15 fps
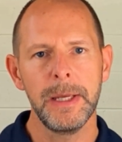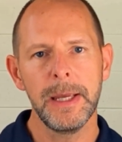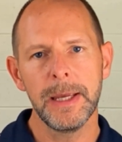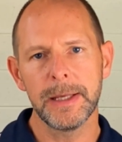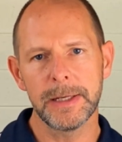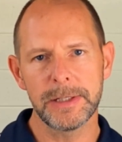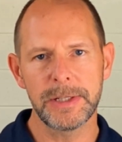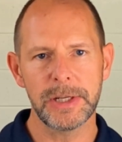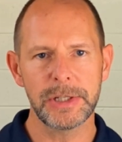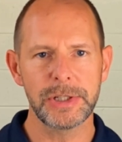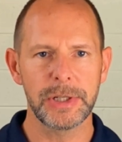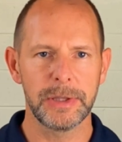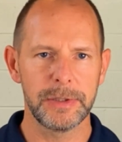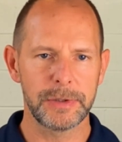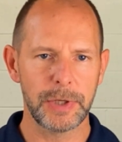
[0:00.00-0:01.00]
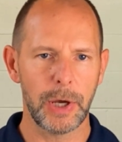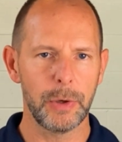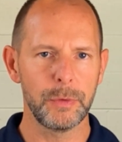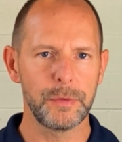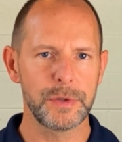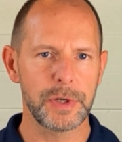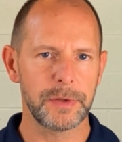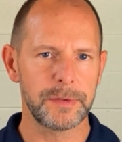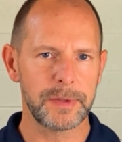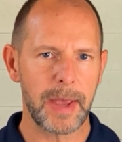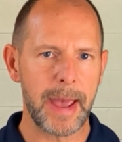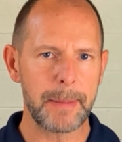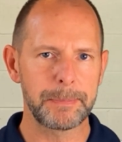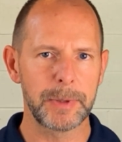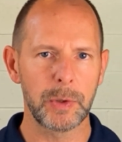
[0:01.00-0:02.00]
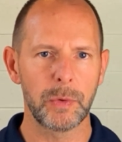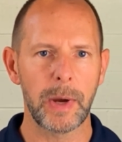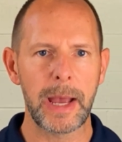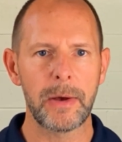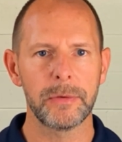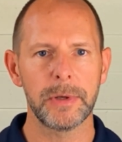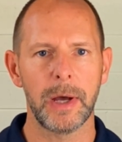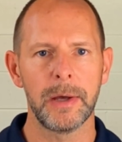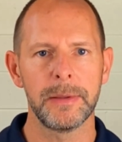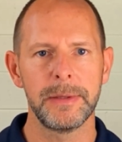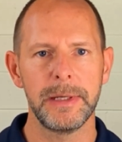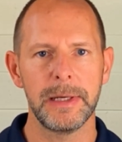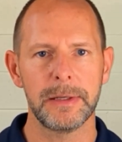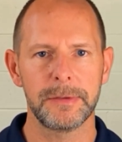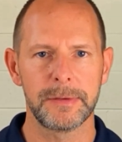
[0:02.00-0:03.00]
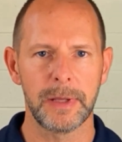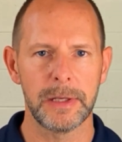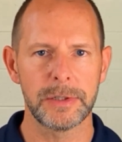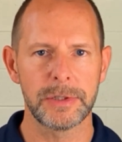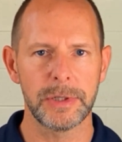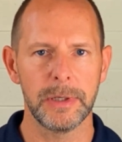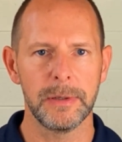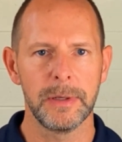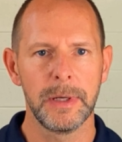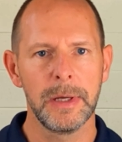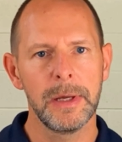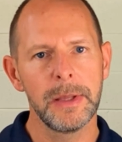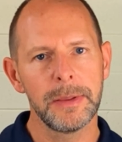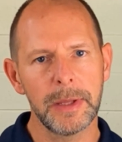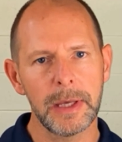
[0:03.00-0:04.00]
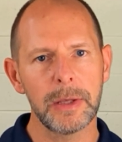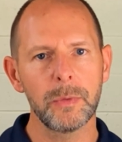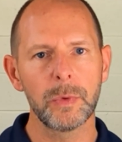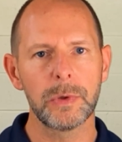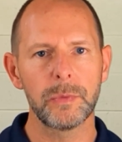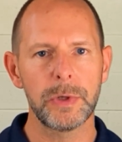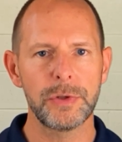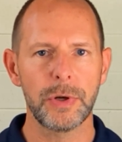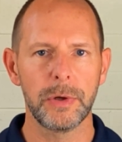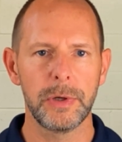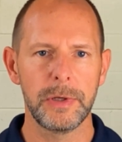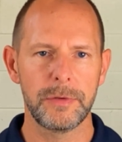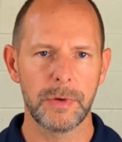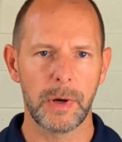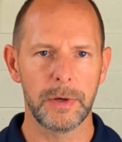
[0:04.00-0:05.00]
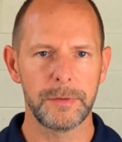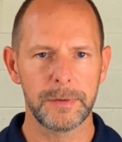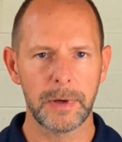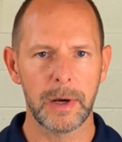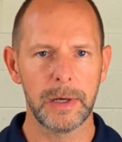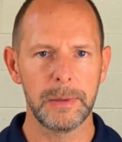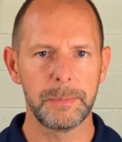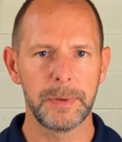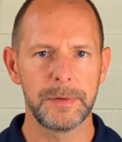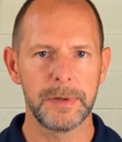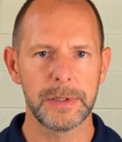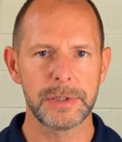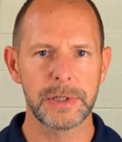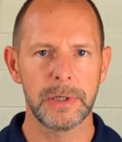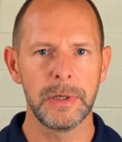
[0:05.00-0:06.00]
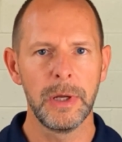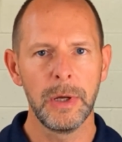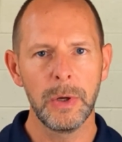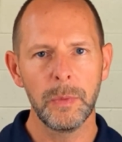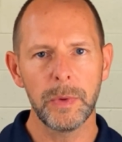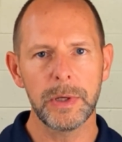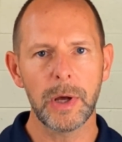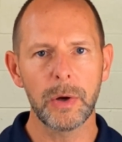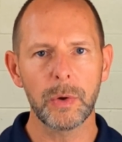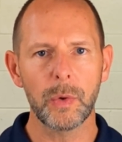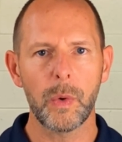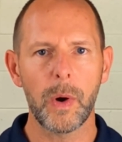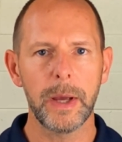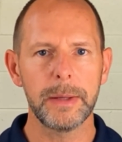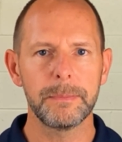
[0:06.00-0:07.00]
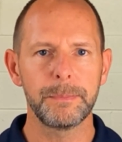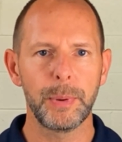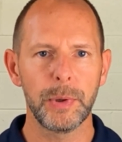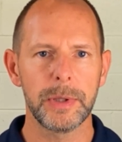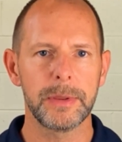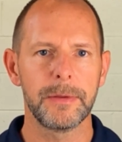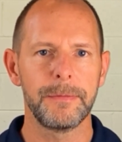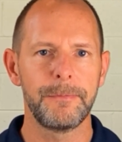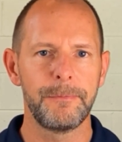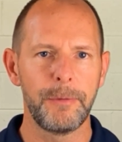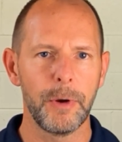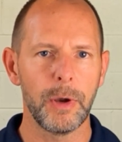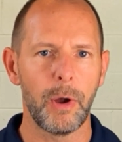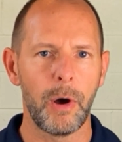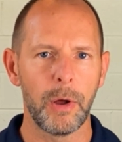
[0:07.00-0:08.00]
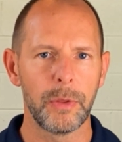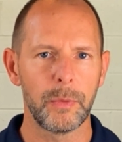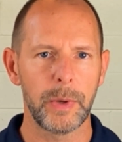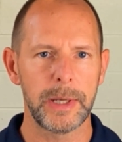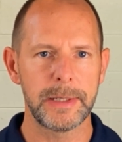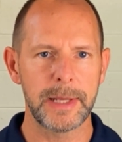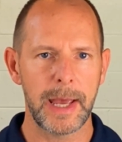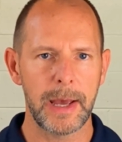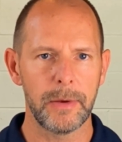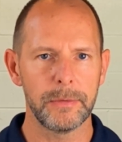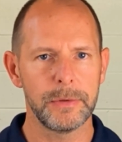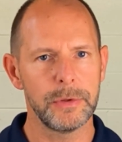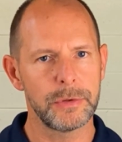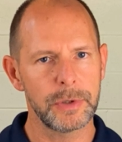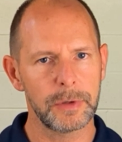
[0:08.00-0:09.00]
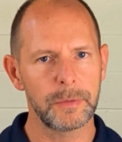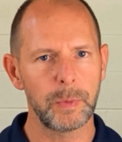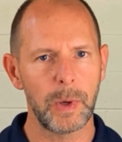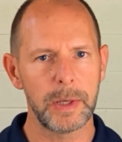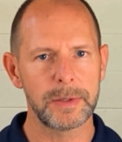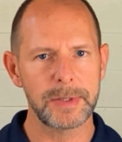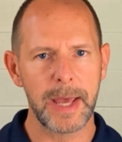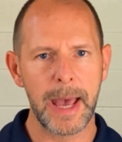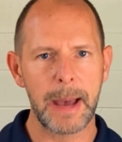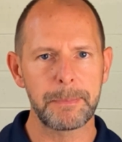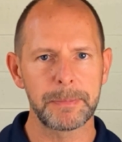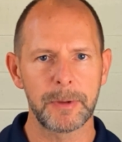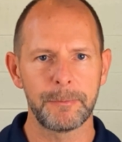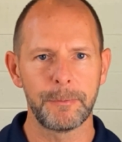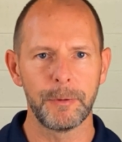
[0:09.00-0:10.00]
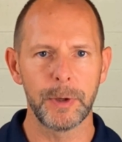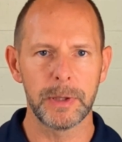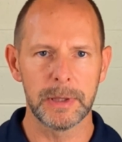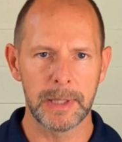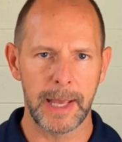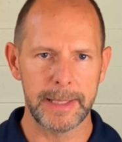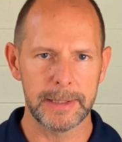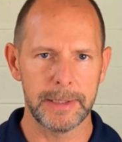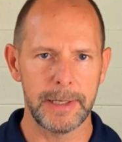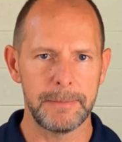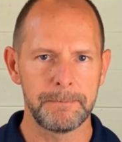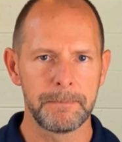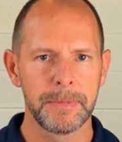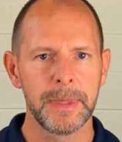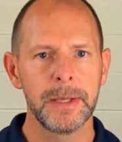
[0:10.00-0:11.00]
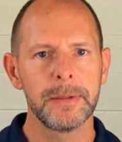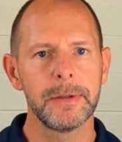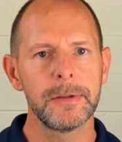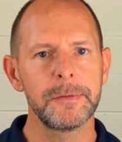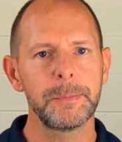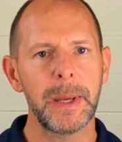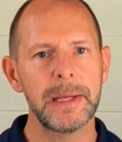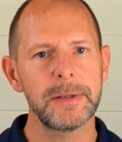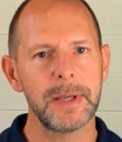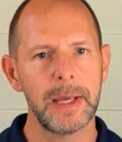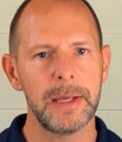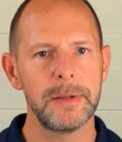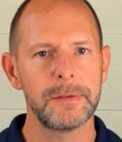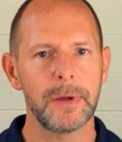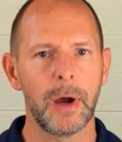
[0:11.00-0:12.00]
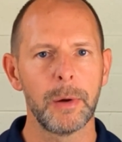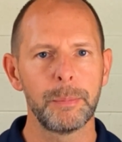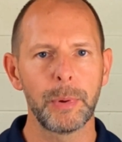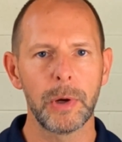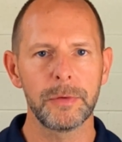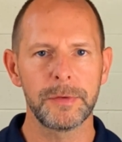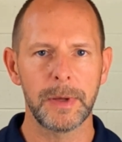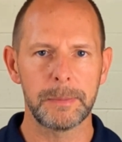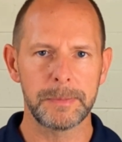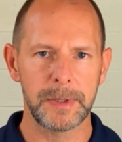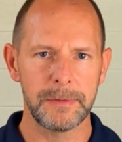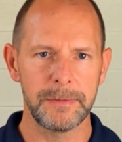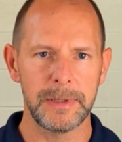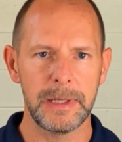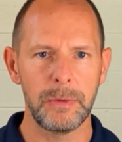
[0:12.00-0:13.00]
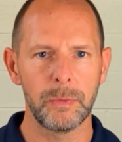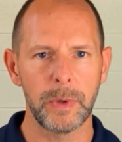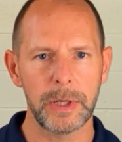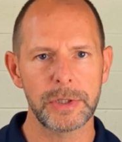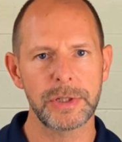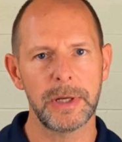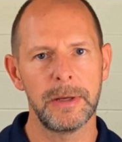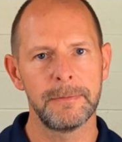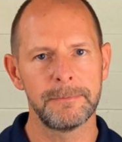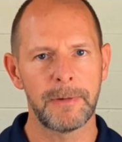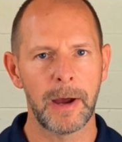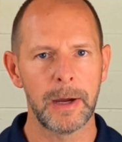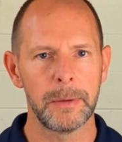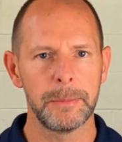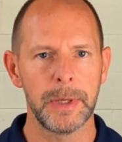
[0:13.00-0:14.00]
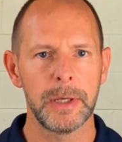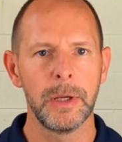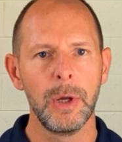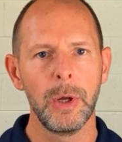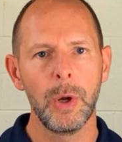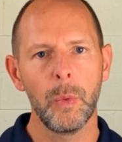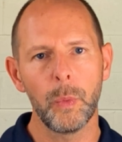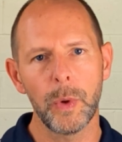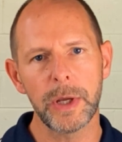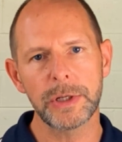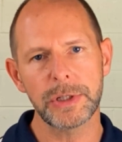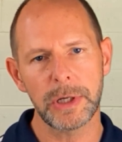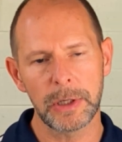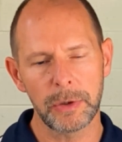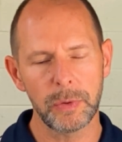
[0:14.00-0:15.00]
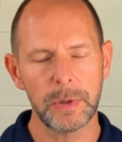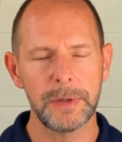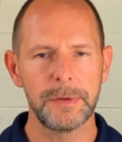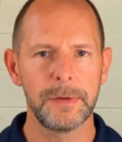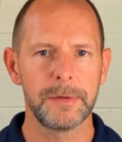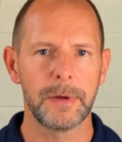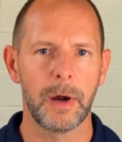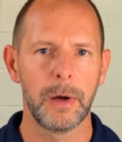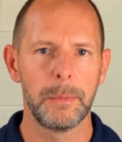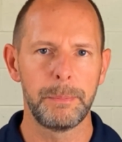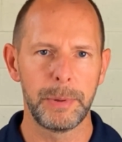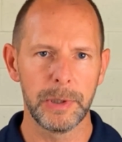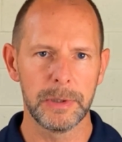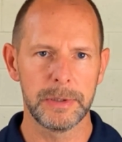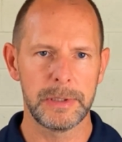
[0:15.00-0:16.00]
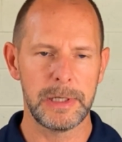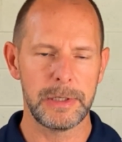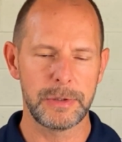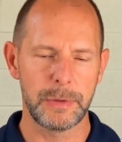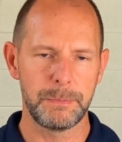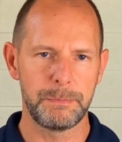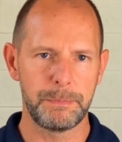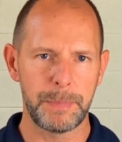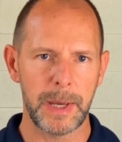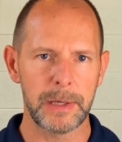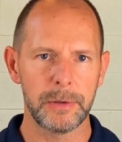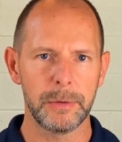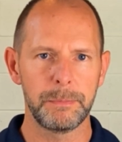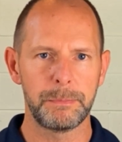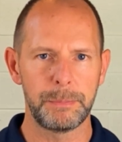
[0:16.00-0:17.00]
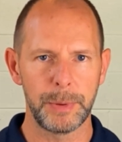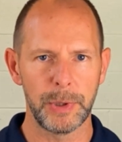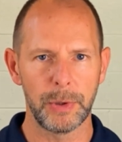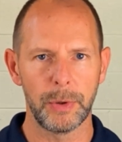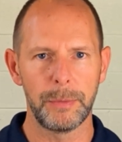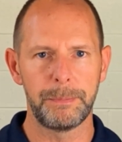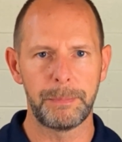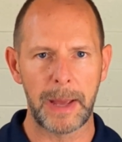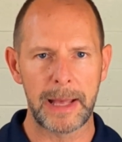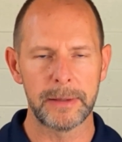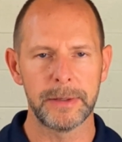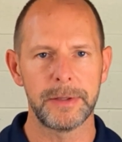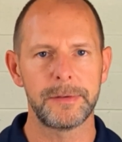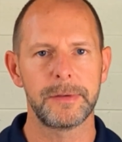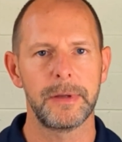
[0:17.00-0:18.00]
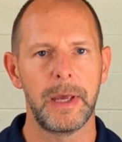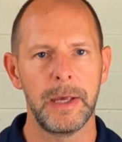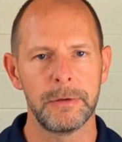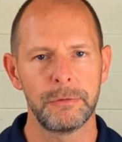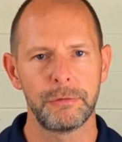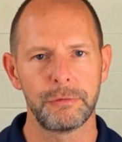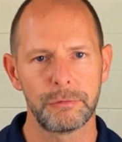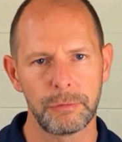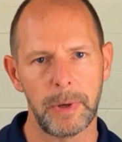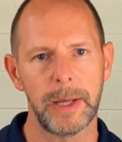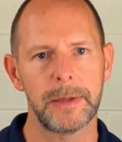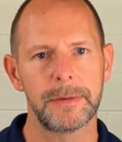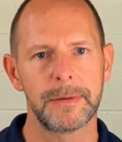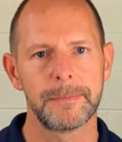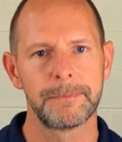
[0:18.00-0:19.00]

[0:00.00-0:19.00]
In addition, the toes just tap the ground on the extension. Then when returning to our starting position, we don't quite put the foot all the way down. You just want to tap the foot lightly. This maintains our proceptivity-rich environment, which increases our ability to better build balance and strength.